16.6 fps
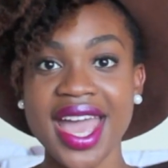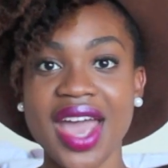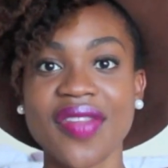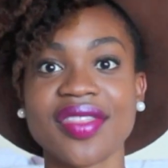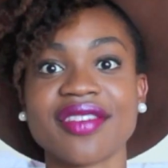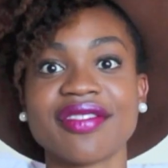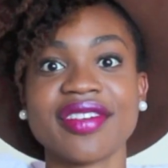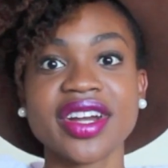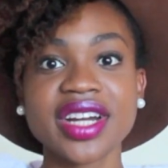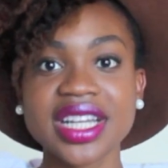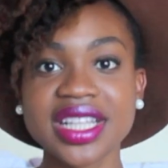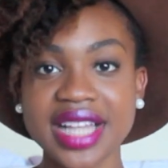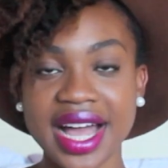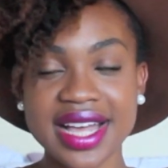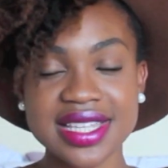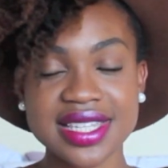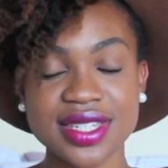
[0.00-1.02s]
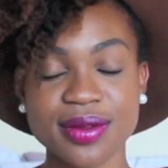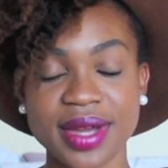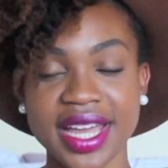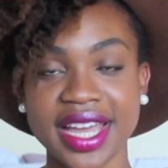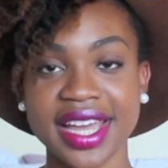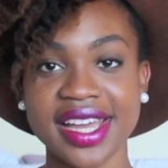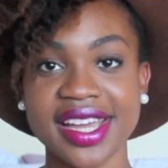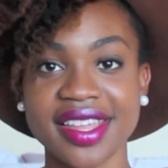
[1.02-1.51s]
And the very last
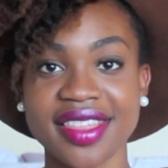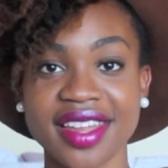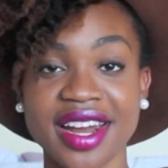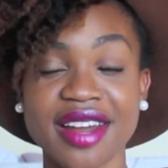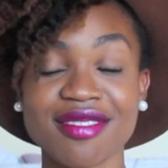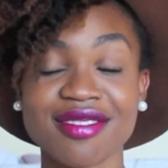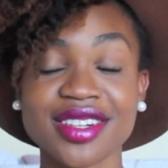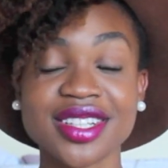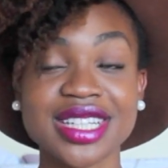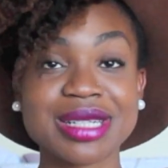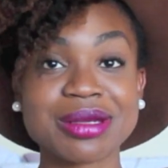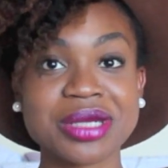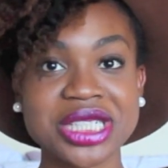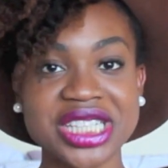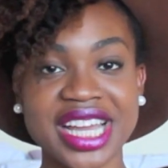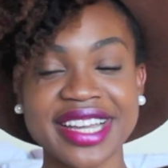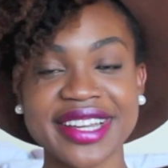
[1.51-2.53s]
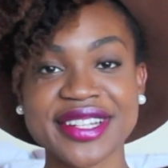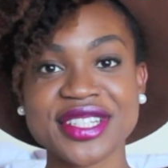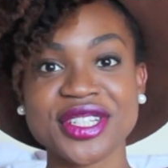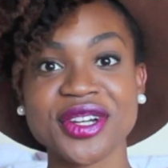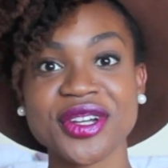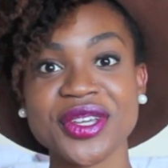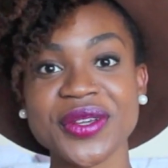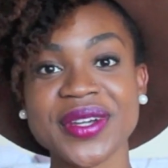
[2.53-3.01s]
way that I really wish I could
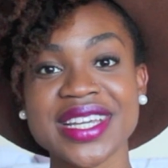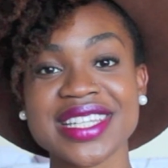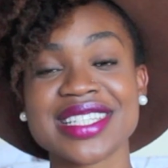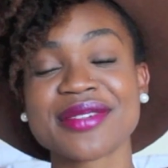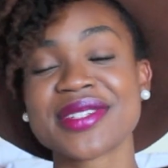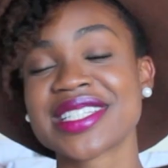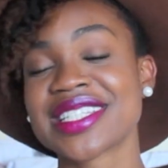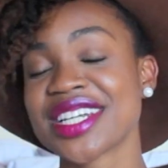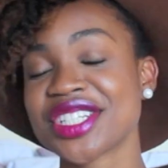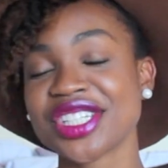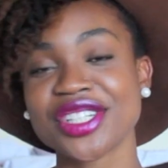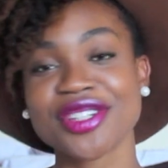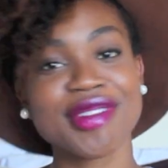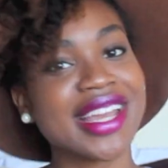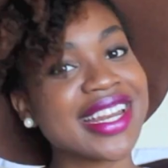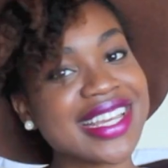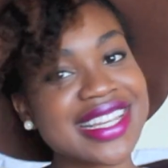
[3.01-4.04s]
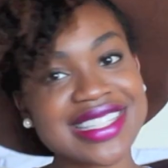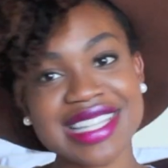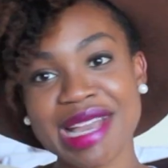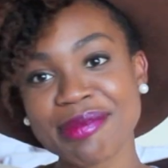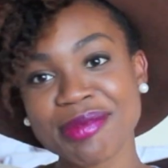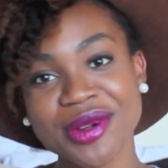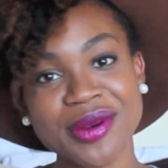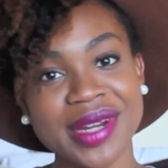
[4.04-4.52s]
show you, because it was such a great
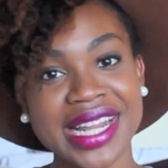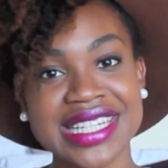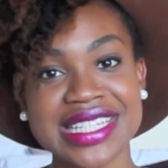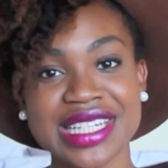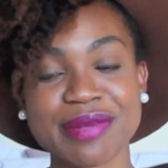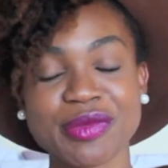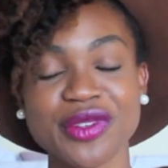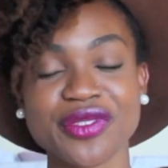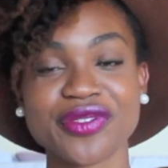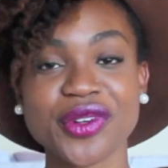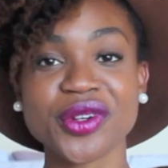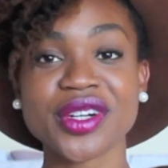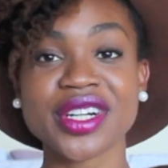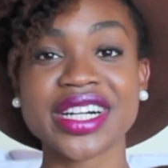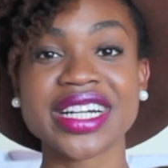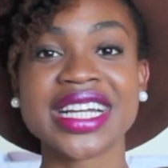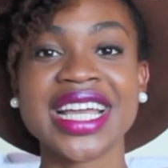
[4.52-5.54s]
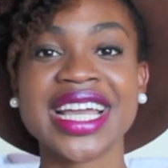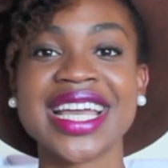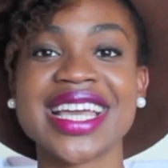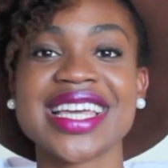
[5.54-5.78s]
example when I did it before,